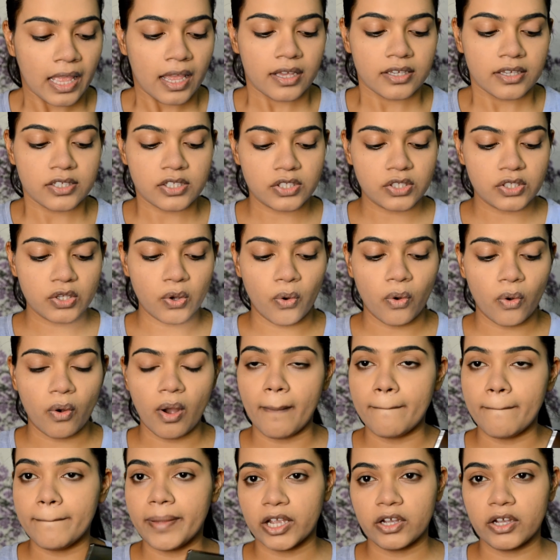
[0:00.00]
So
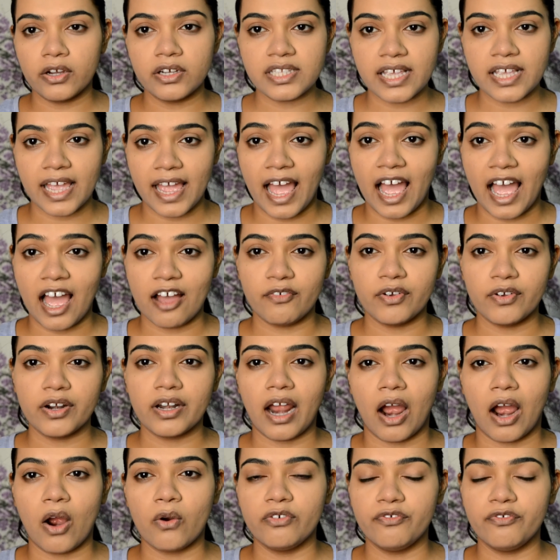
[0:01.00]
because I have a
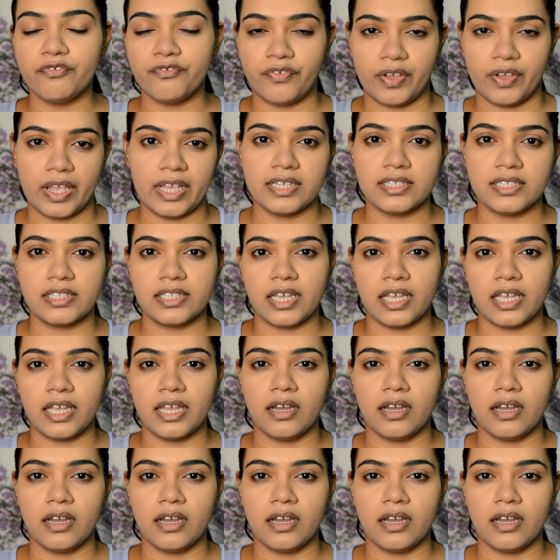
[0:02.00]
round face